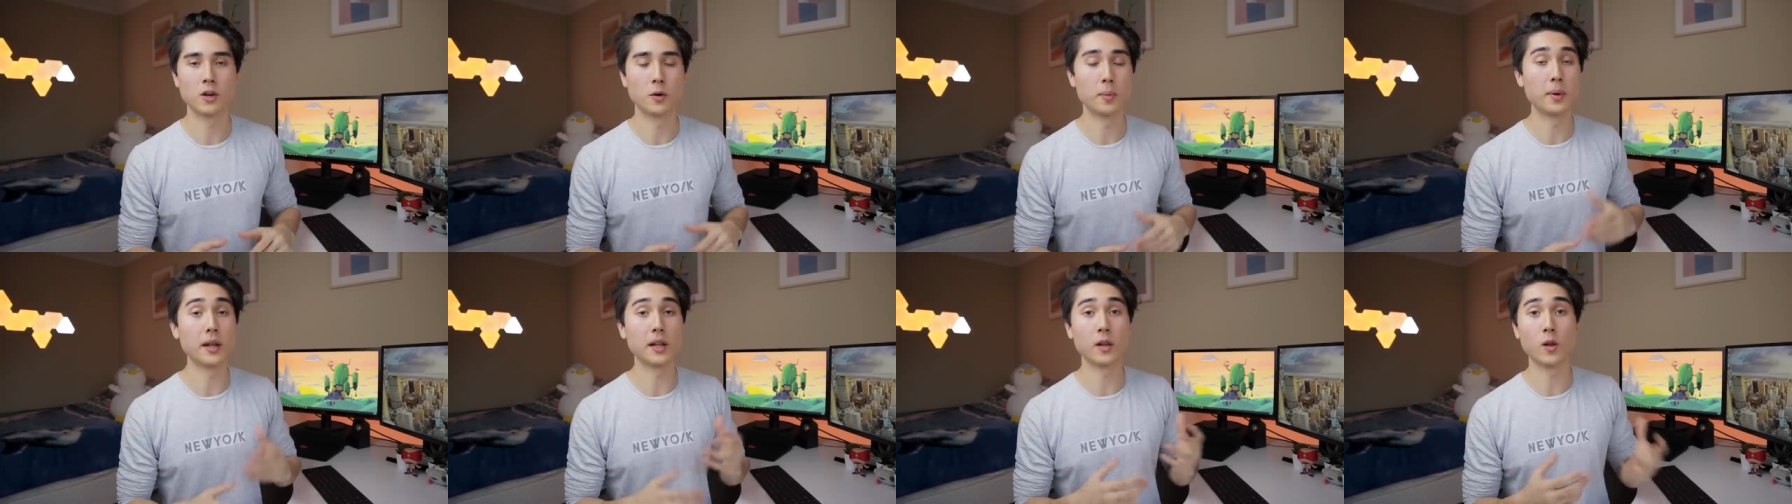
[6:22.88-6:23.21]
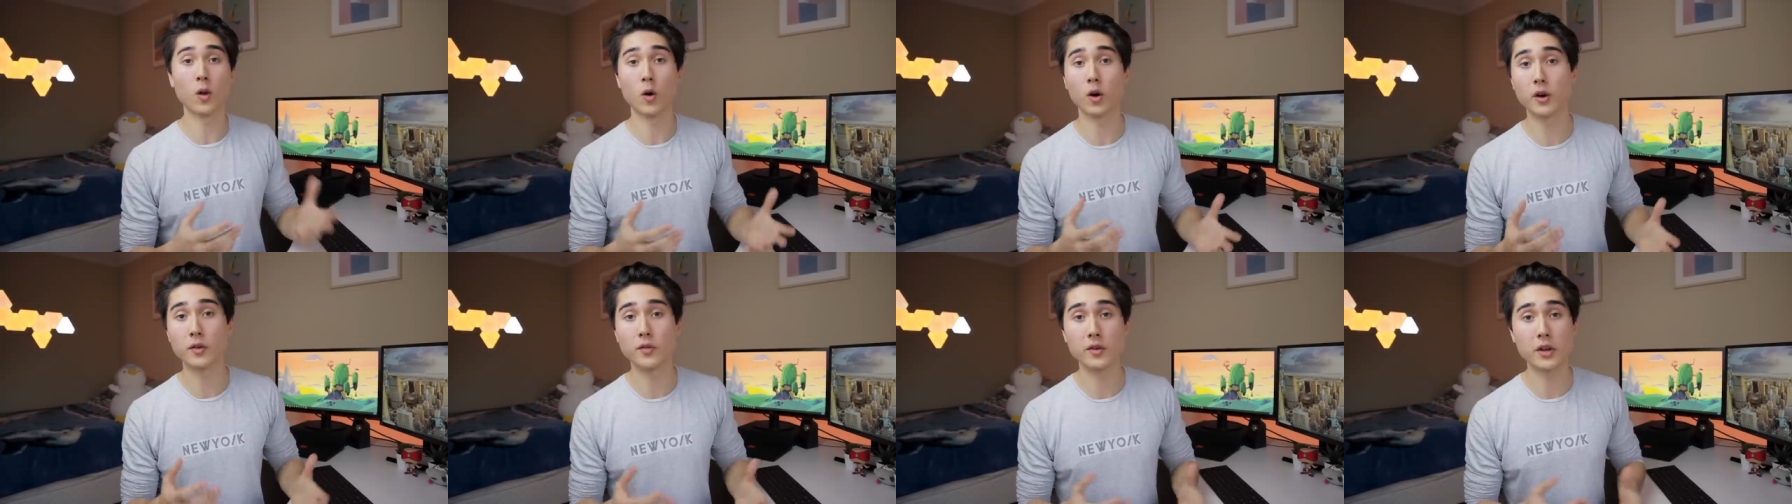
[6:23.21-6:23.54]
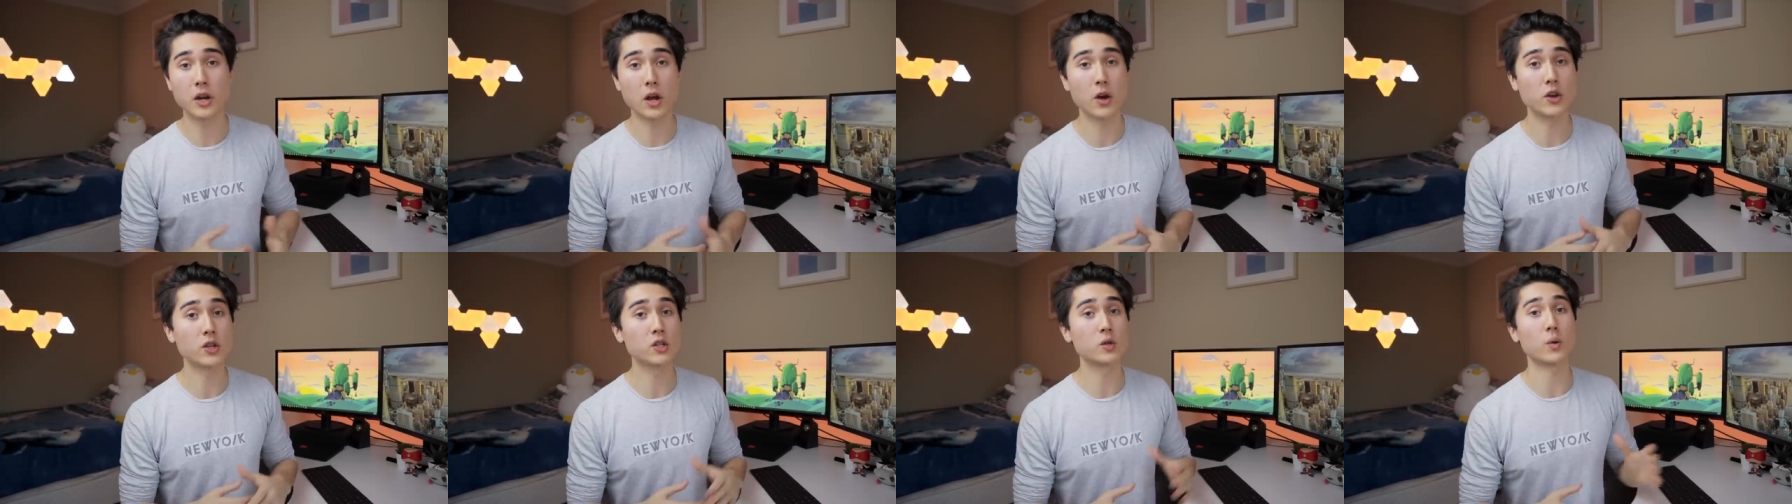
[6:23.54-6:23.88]
They're a bit longer
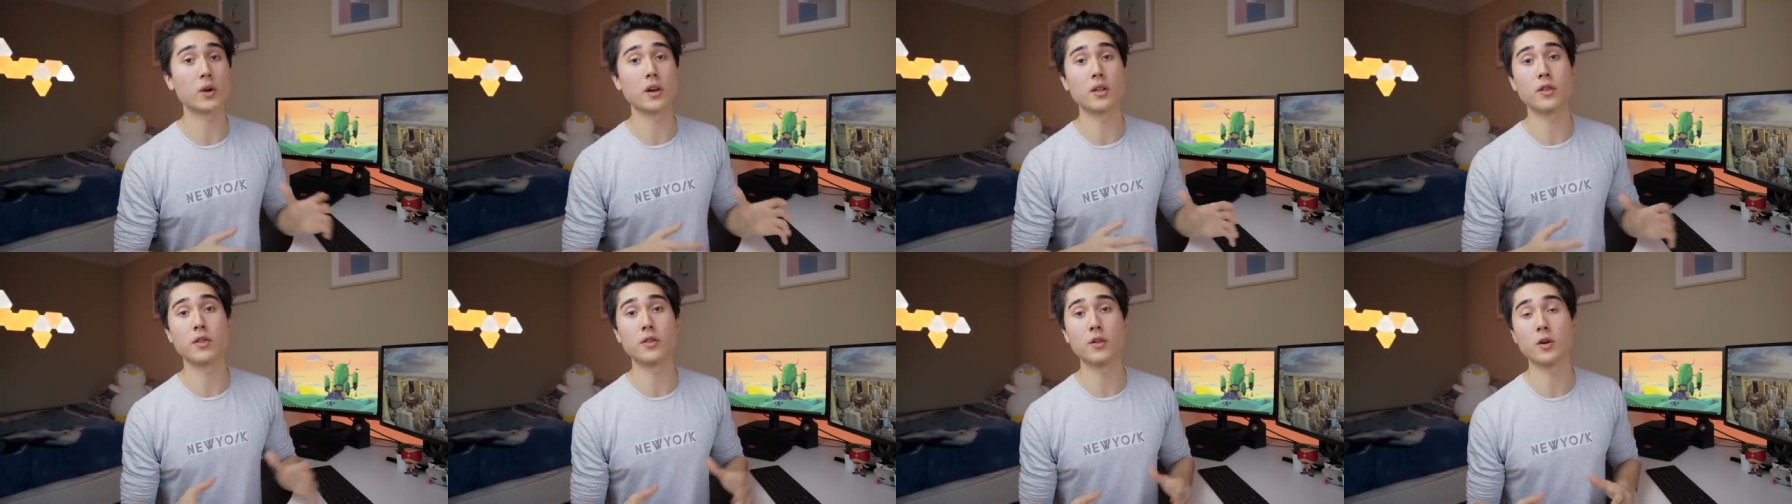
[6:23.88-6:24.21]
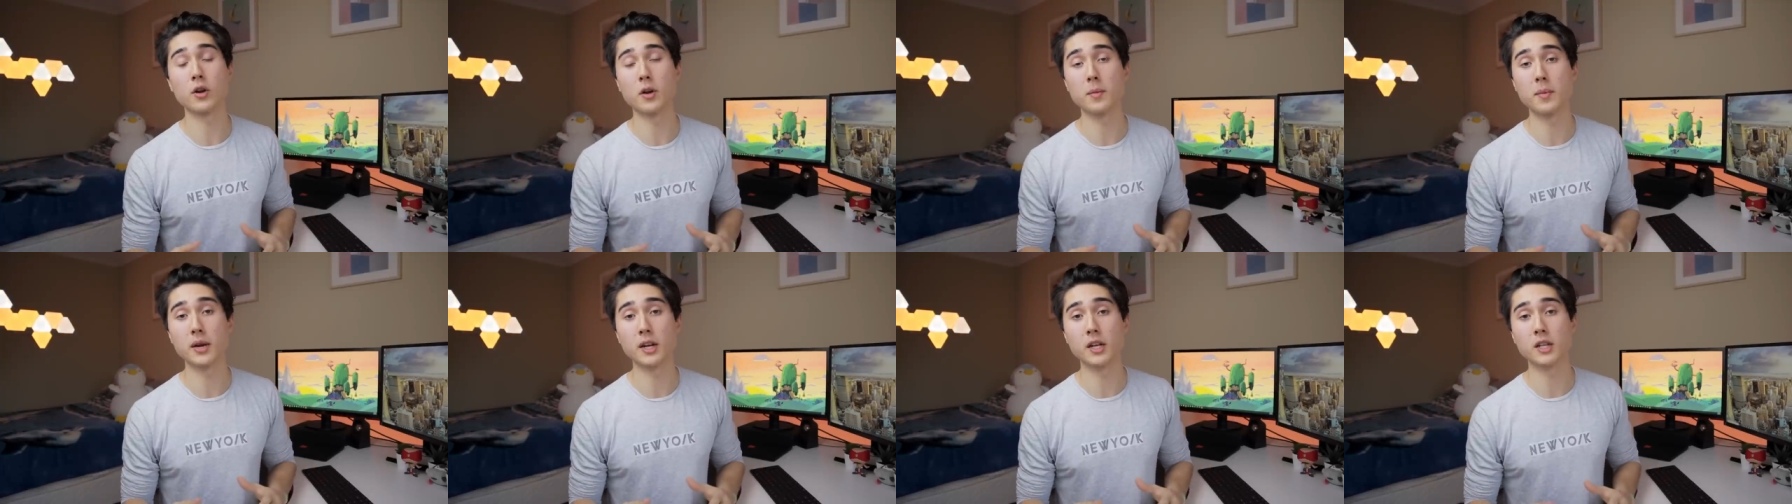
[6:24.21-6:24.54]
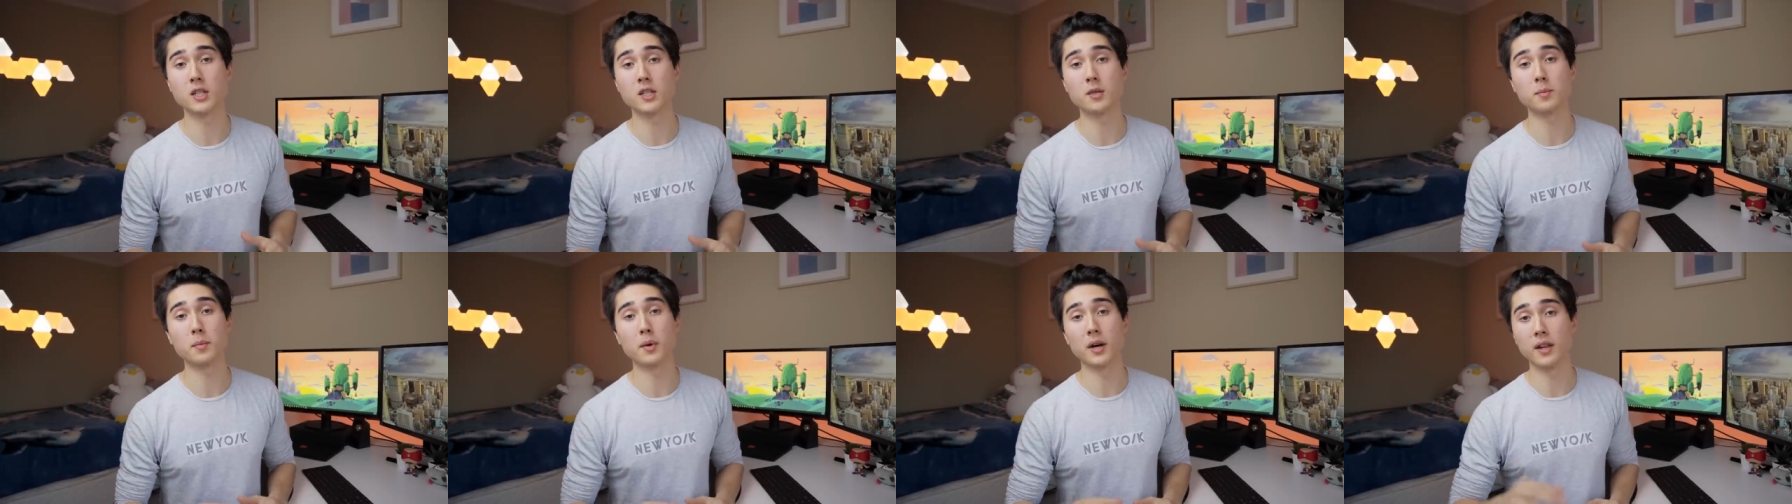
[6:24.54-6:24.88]
videos, 20 to 30
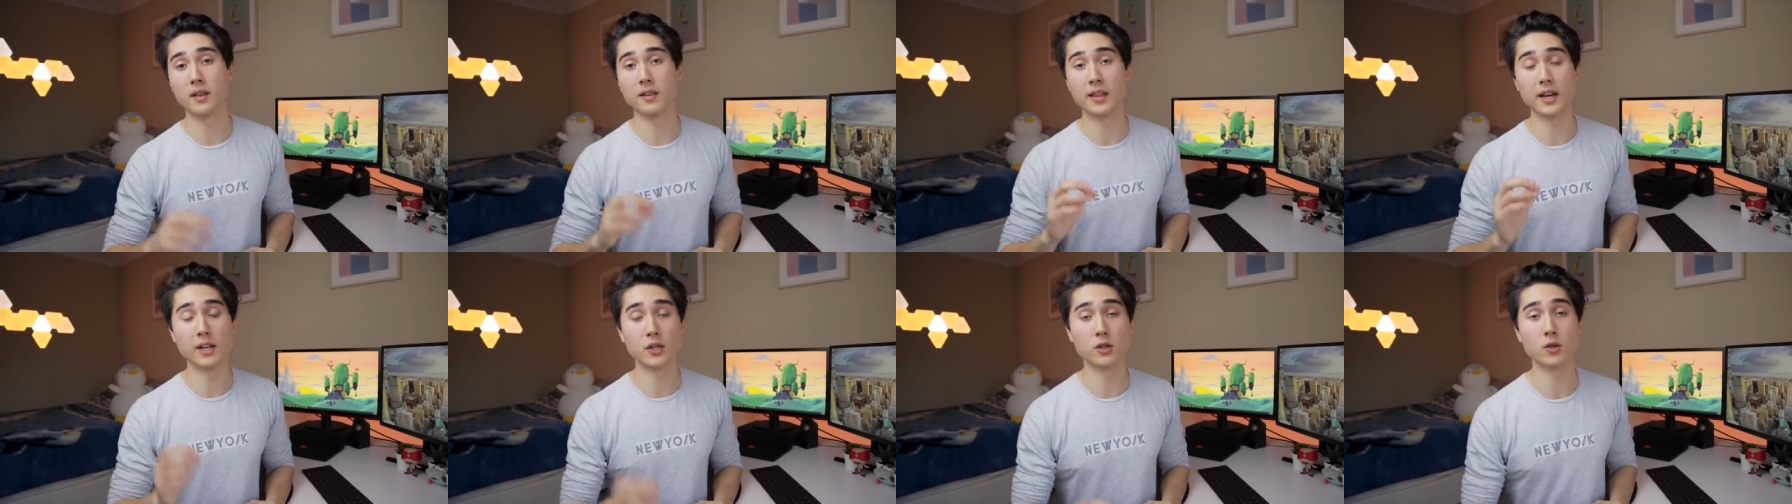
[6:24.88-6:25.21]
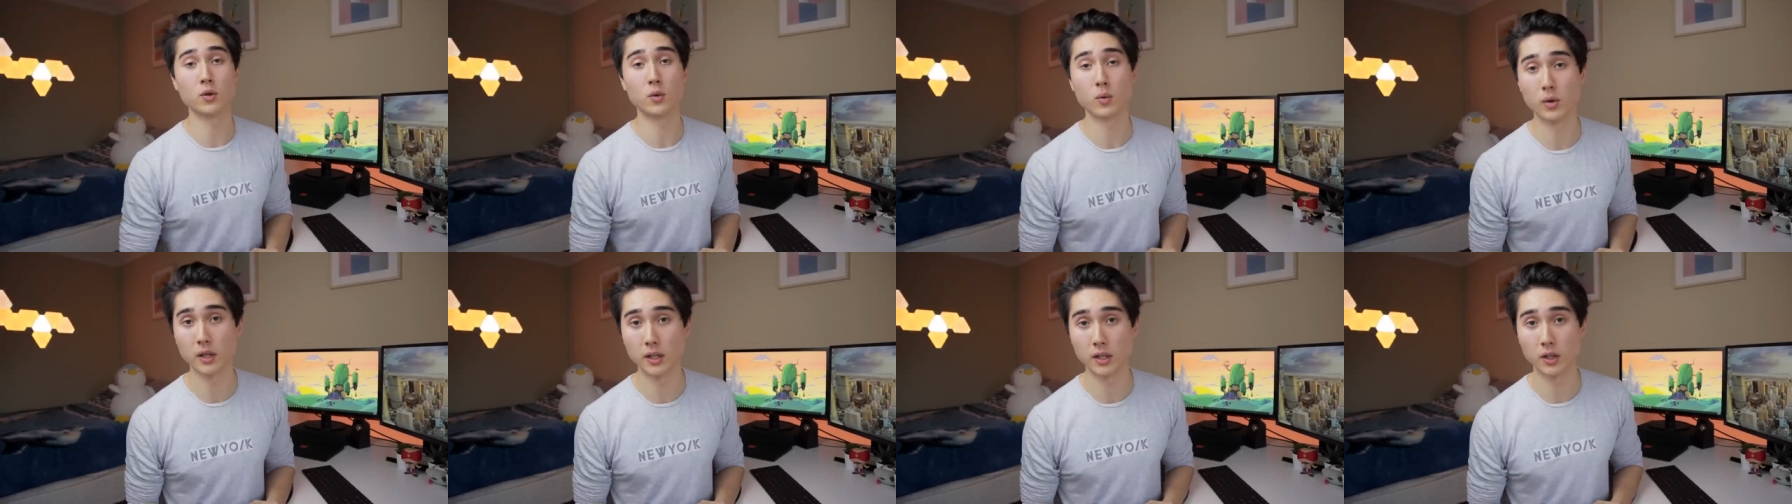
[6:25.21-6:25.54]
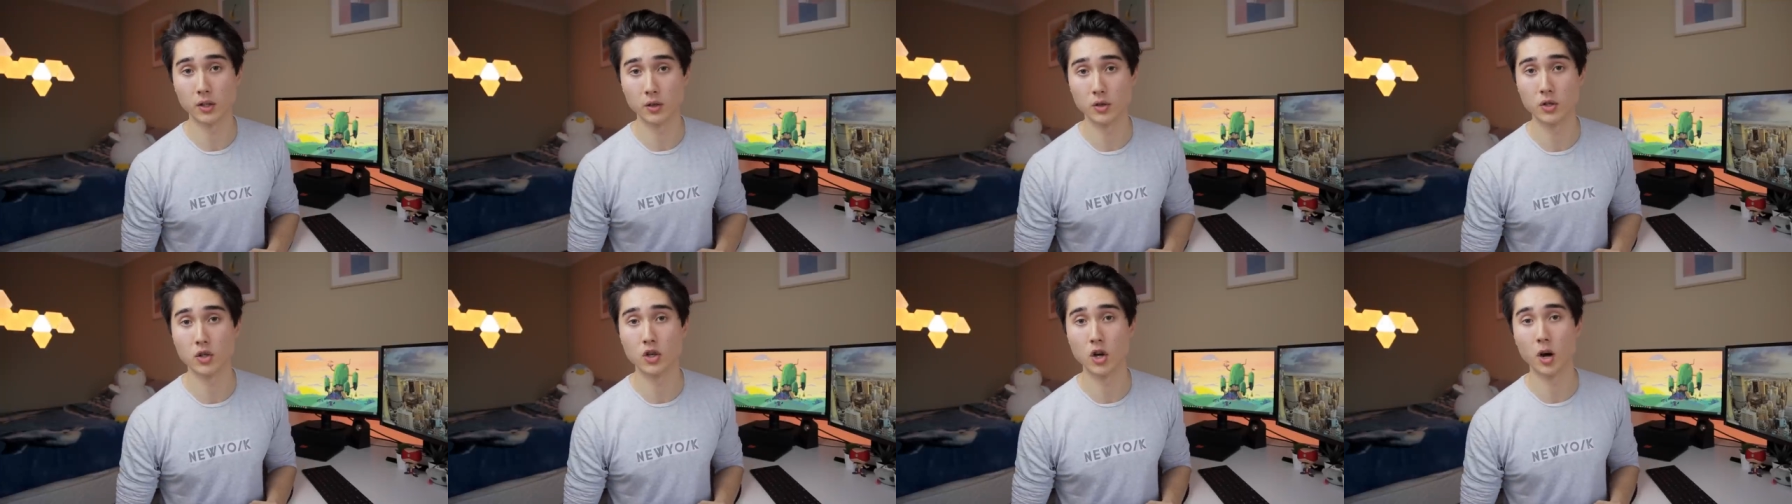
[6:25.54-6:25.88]
minutes, but they do a really
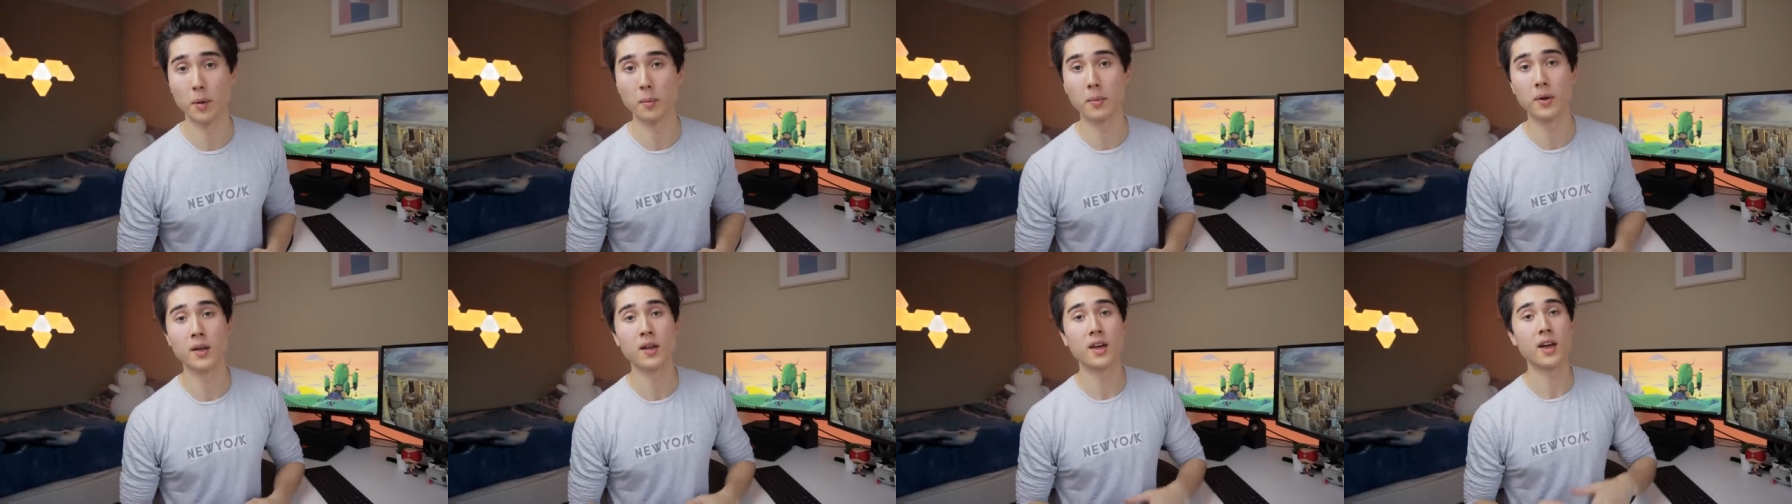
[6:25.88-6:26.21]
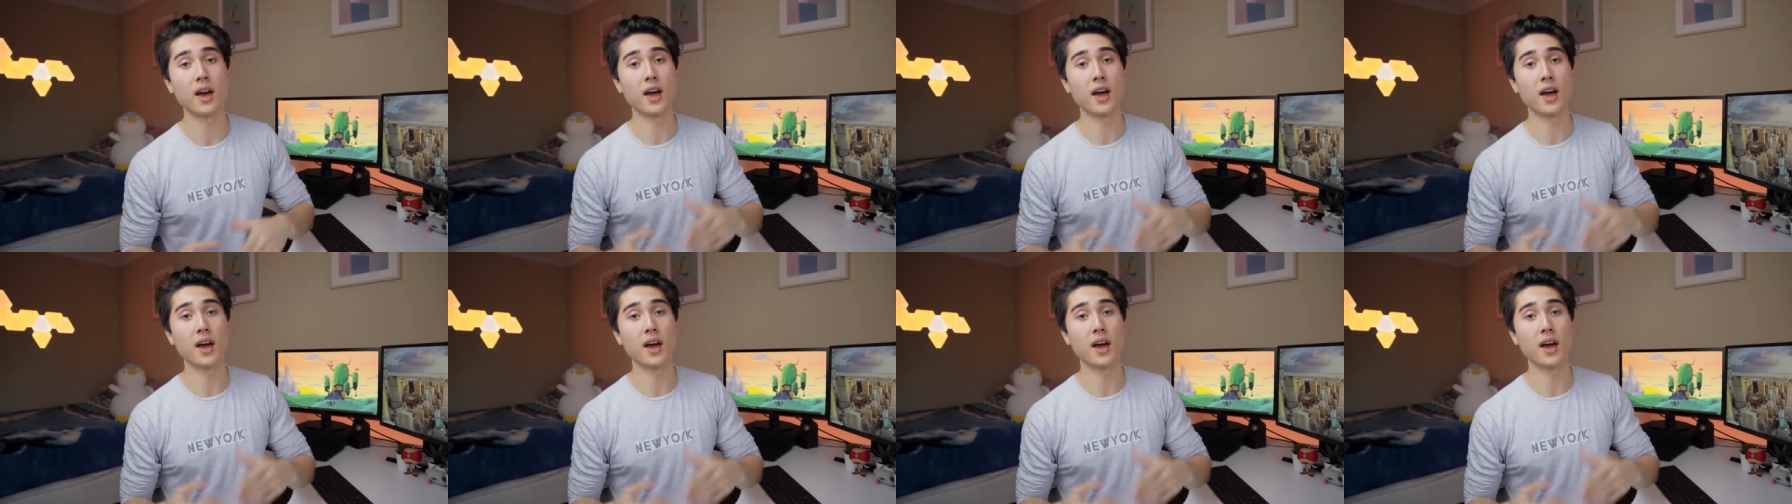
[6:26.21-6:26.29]
good job.